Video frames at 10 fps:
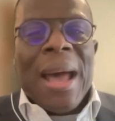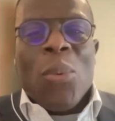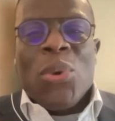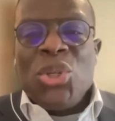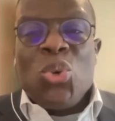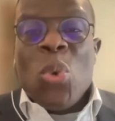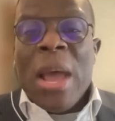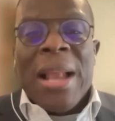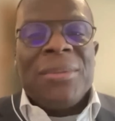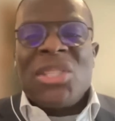Wishing you
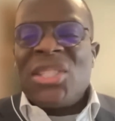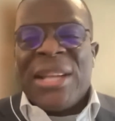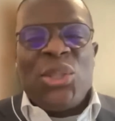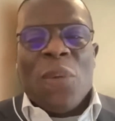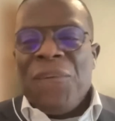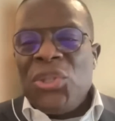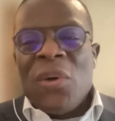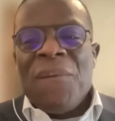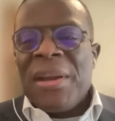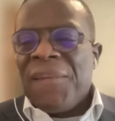well, set your
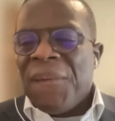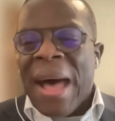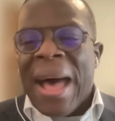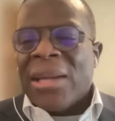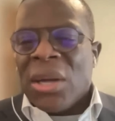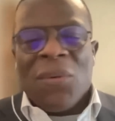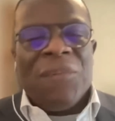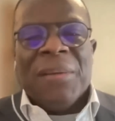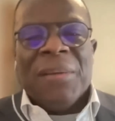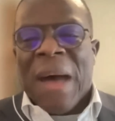vision very far and travel
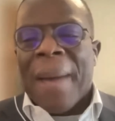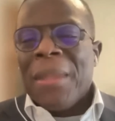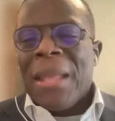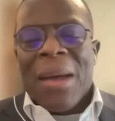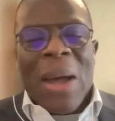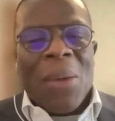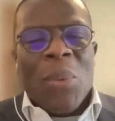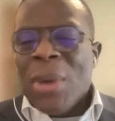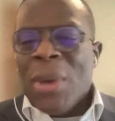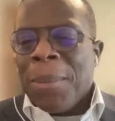very far
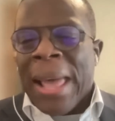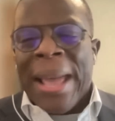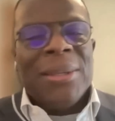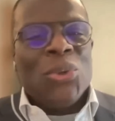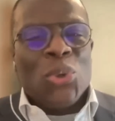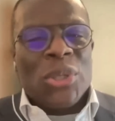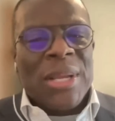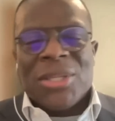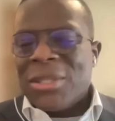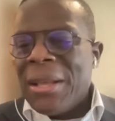when you apply those
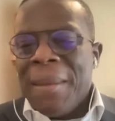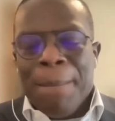lessons.